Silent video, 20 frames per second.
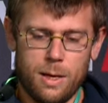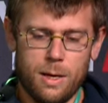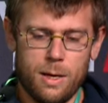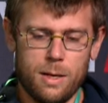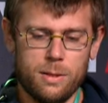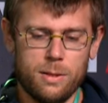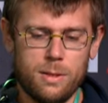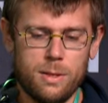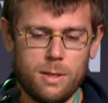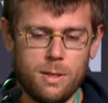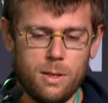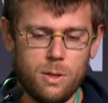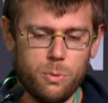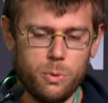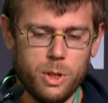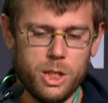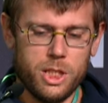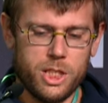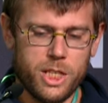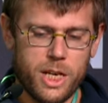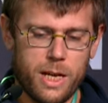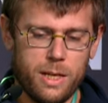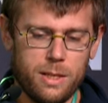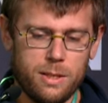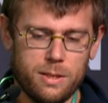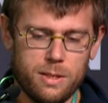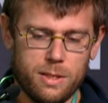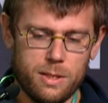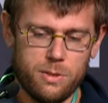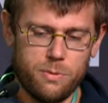and we
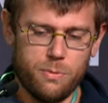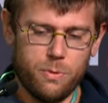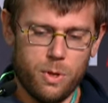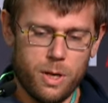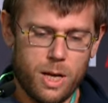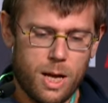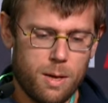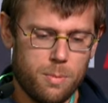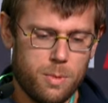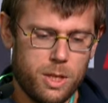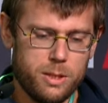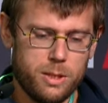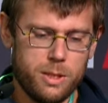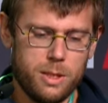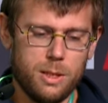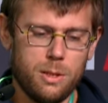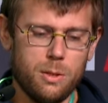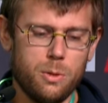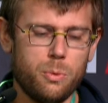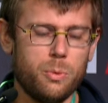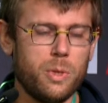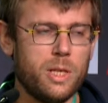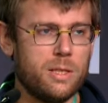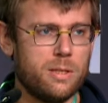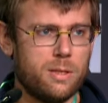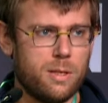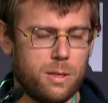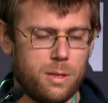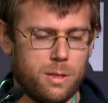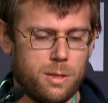chained this vulnerability
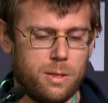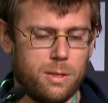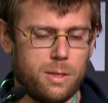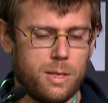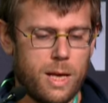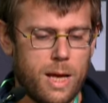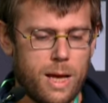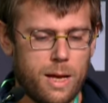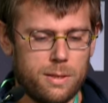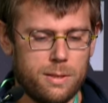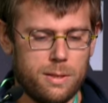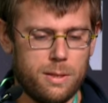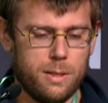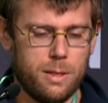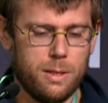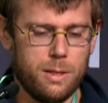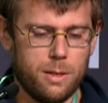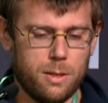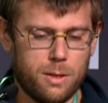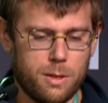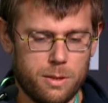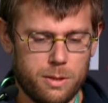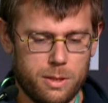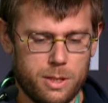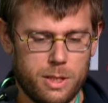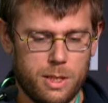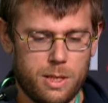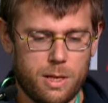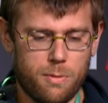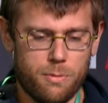with an RCE on
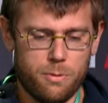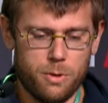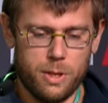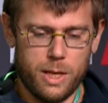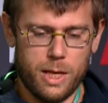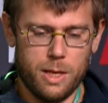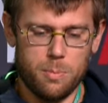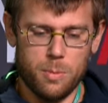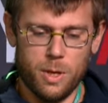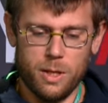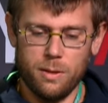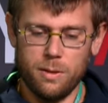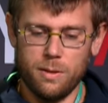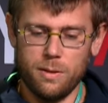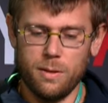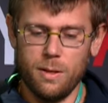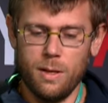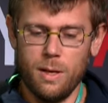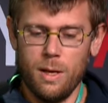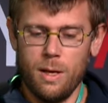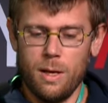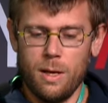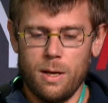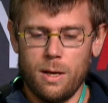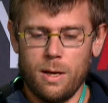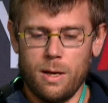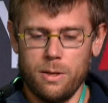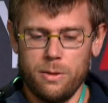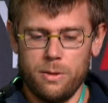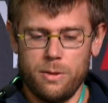the infotainment
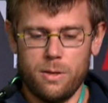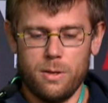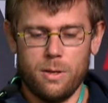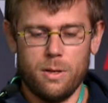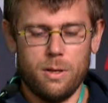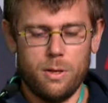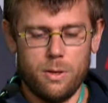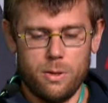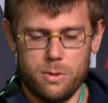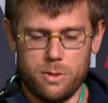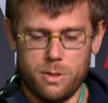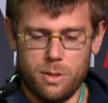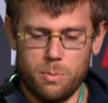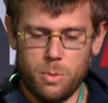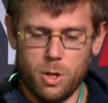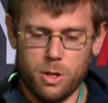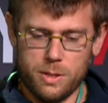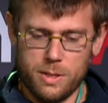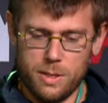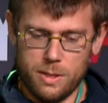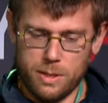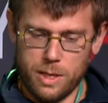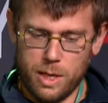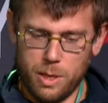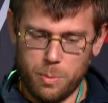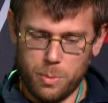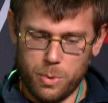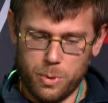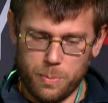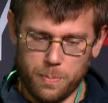and a sandbox
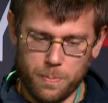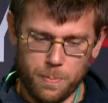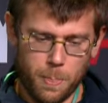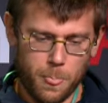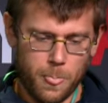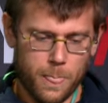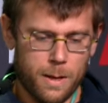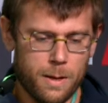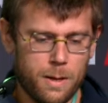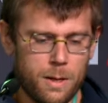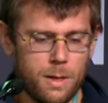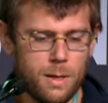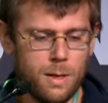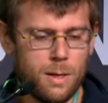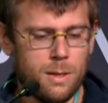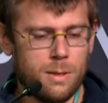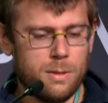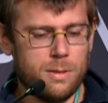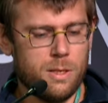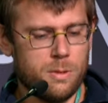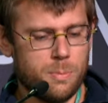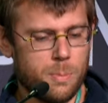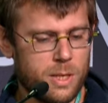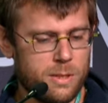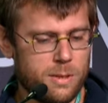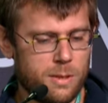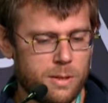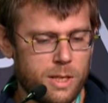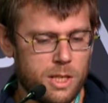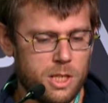escape. This
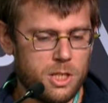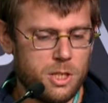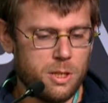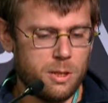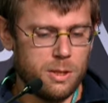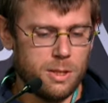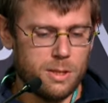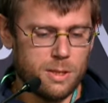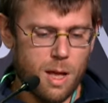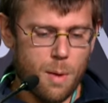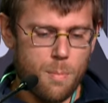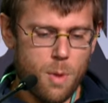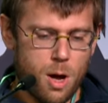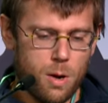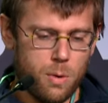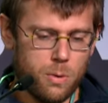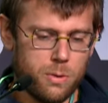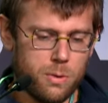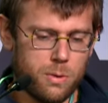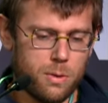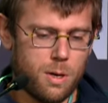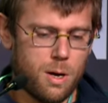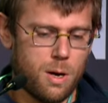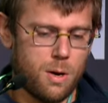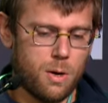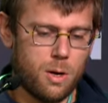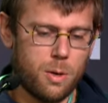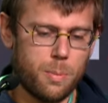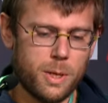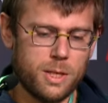presentation is about
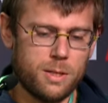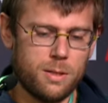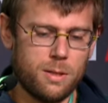our